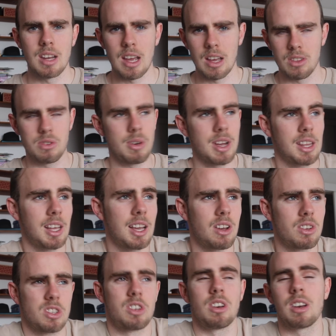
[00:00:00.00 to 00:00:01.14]
Now, do I think I
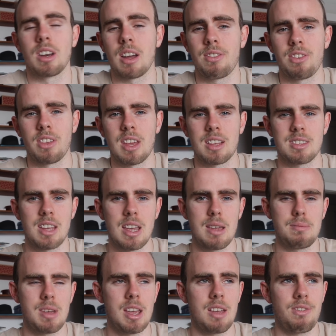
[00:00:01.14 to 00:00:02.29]
was good enough for that
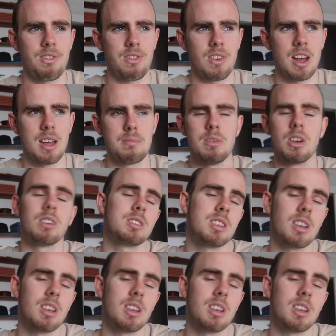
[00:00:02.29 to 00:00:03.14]
team if I'm not